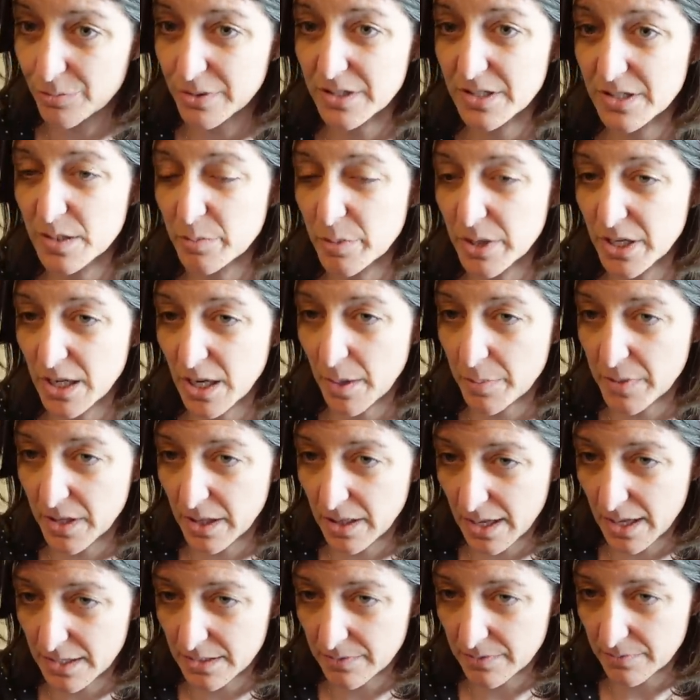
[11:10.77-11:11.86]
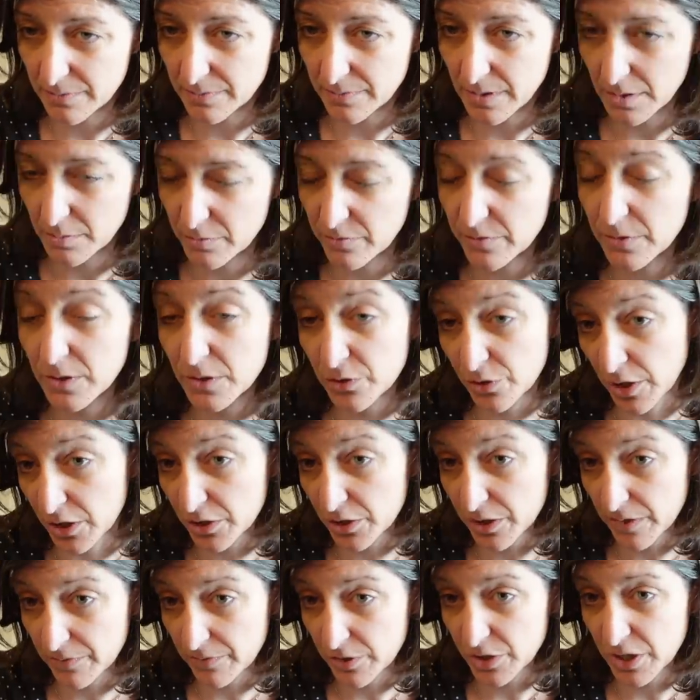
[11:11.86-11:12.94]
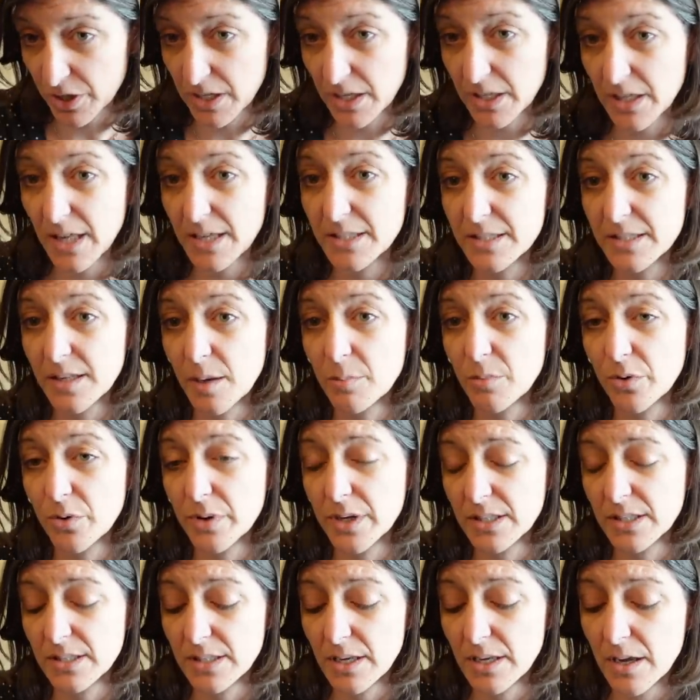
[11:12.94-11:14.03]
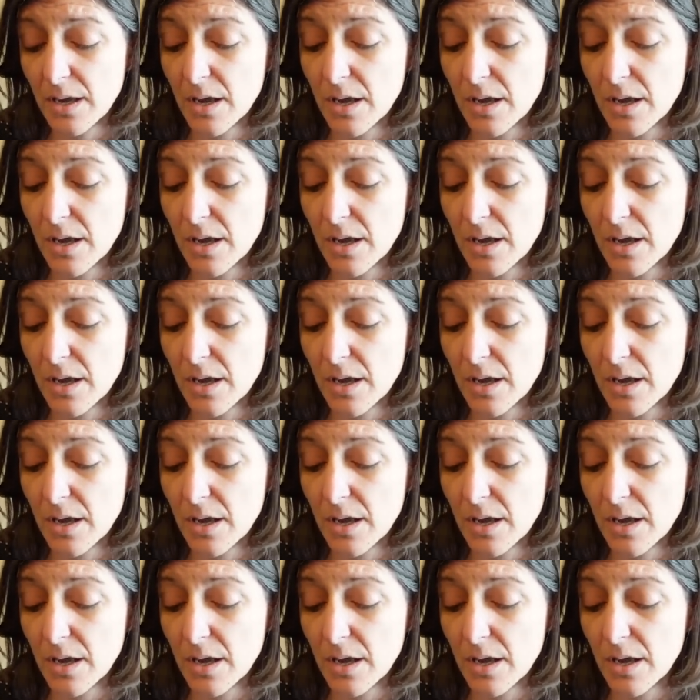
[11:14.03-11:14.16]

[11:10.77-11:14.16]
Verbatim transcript: went to speeding up the class of construction of Virginia-class submarines,